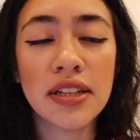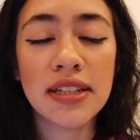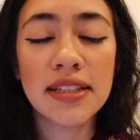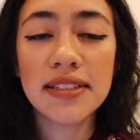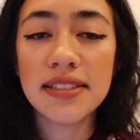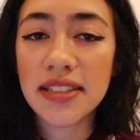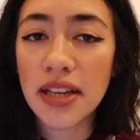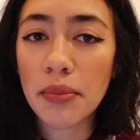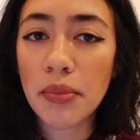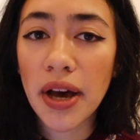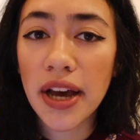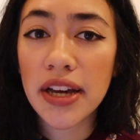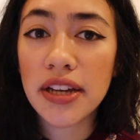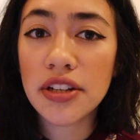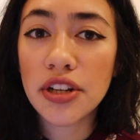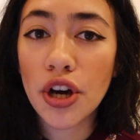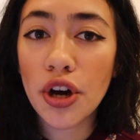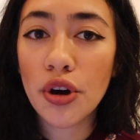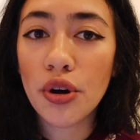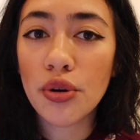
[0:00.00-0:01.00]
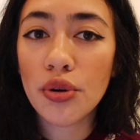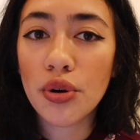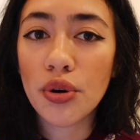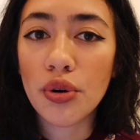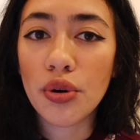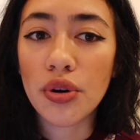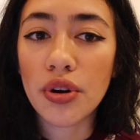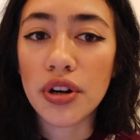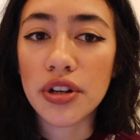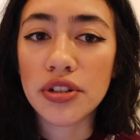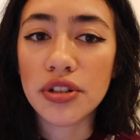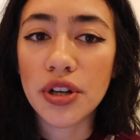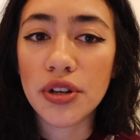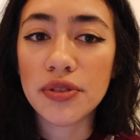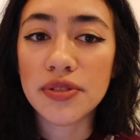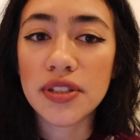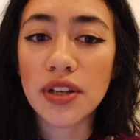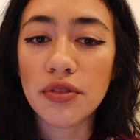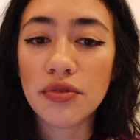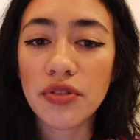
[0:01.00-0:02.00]
semi know or
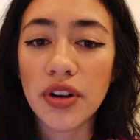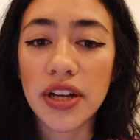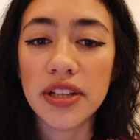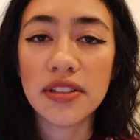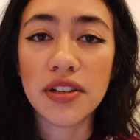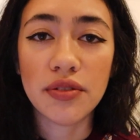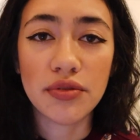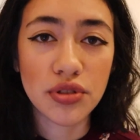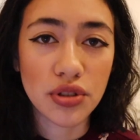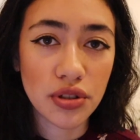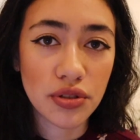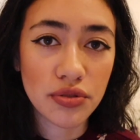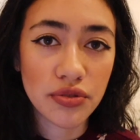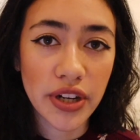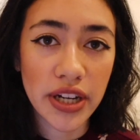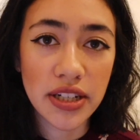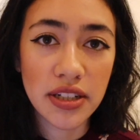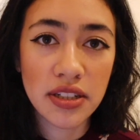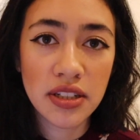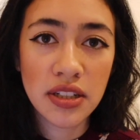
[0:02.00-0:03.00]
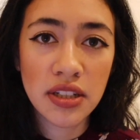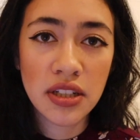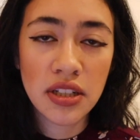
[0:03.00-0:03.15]
knows a friend of your friend.